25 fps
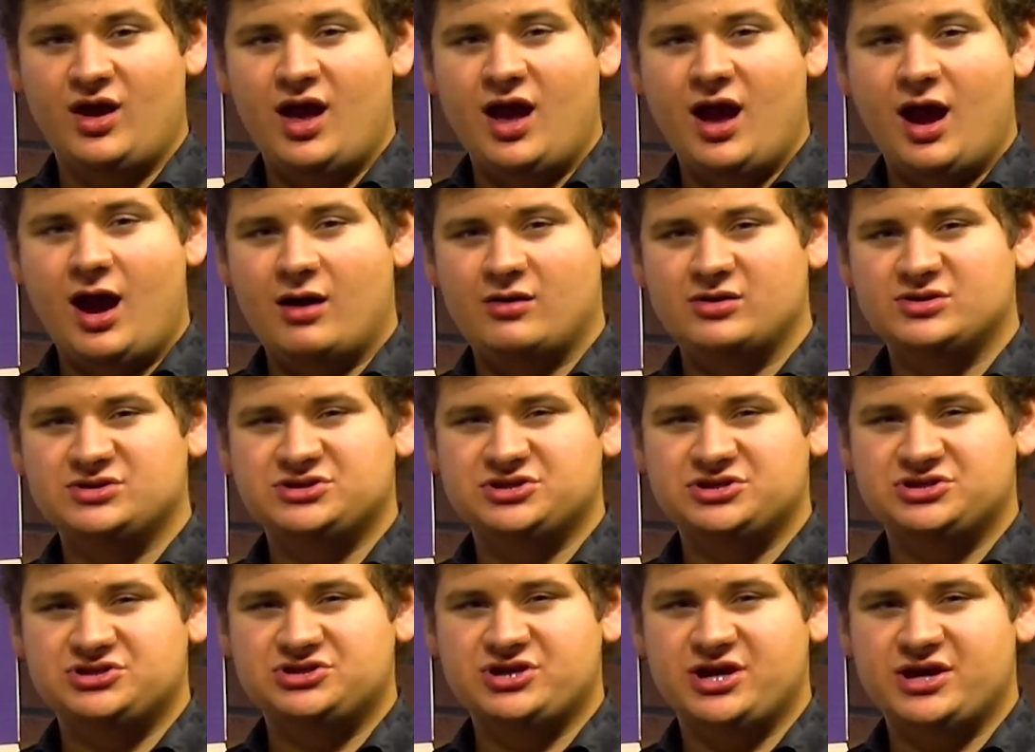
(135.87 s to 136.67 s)
How has
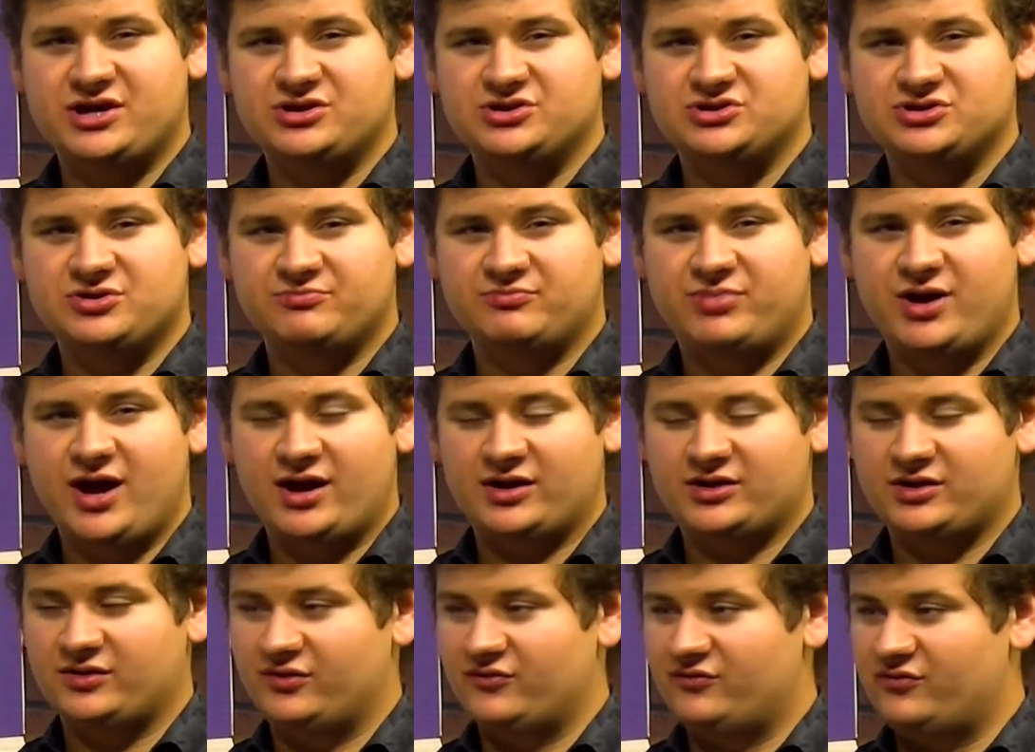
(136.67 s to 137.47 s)
this change
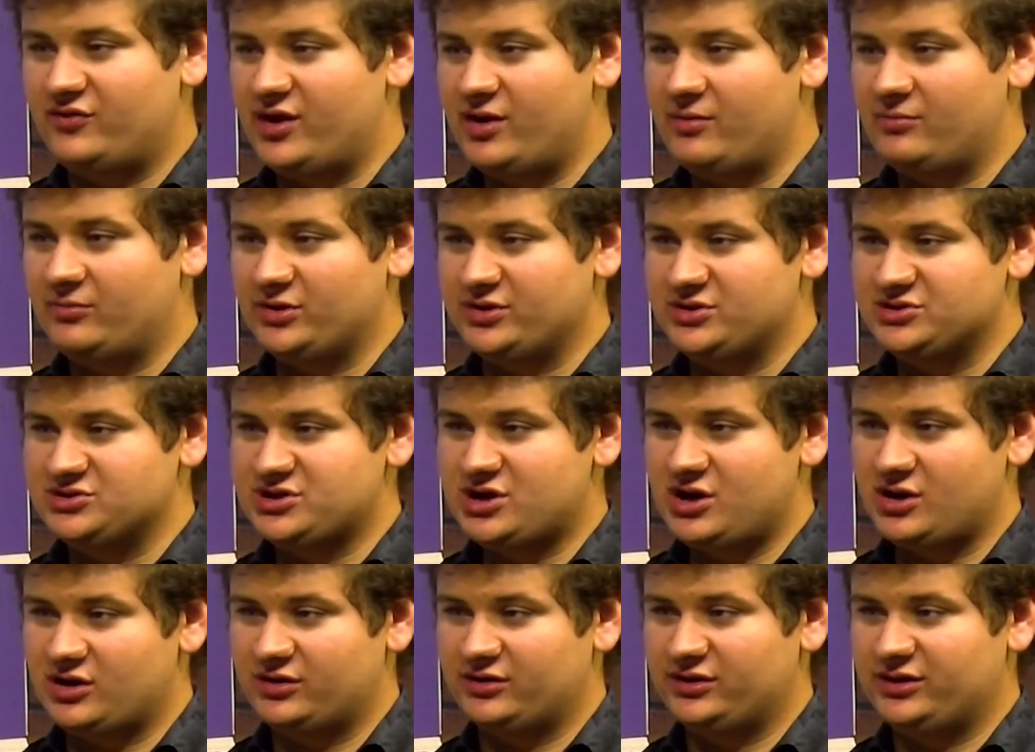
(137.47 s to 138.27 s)
impacted the families
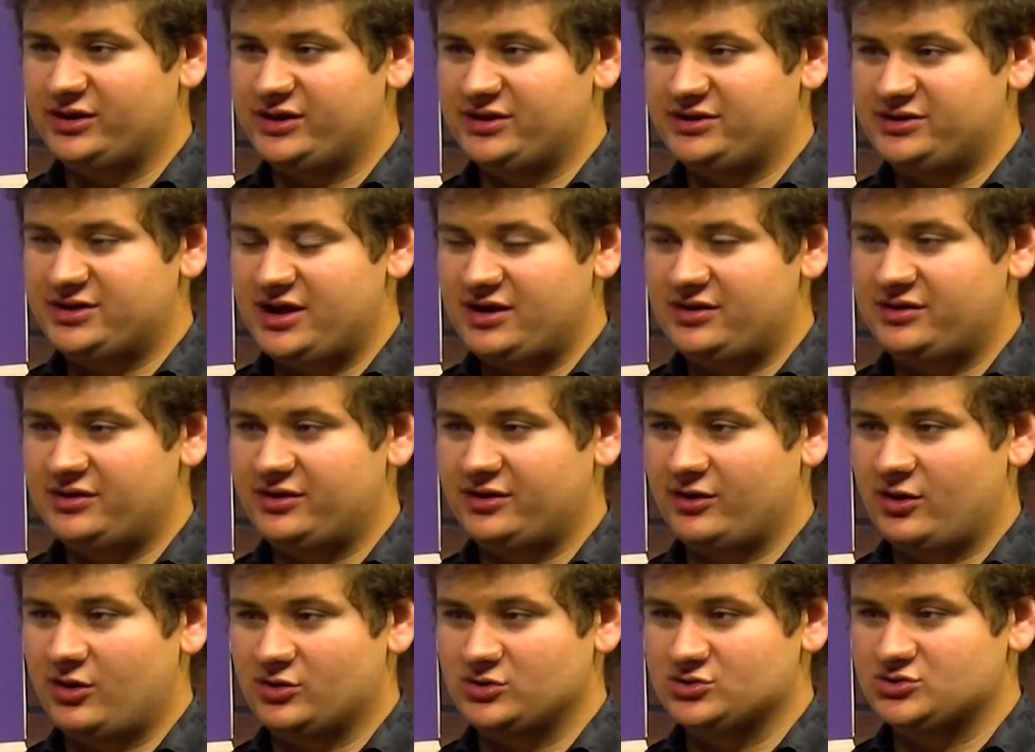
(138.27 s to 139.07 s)
currently attending our